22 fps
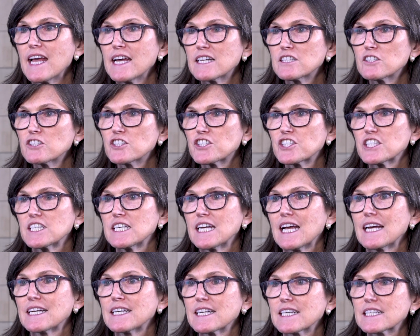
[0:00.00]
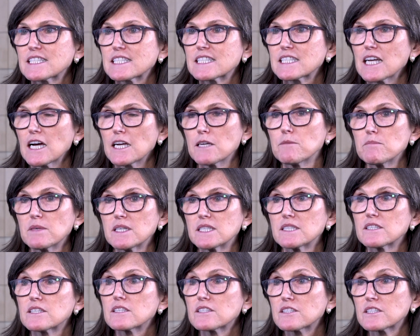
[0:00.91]
energy and
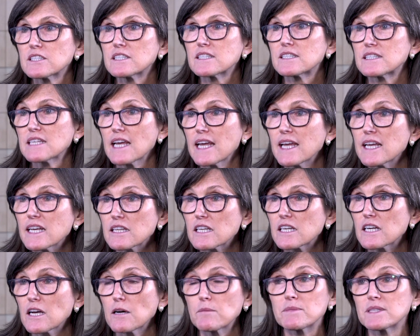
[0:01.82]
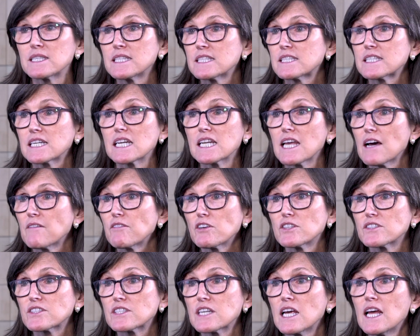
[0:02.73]
excitement to take the company to
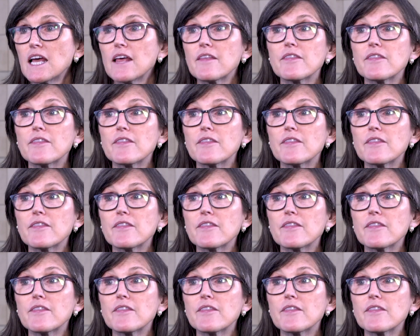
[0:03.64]
levels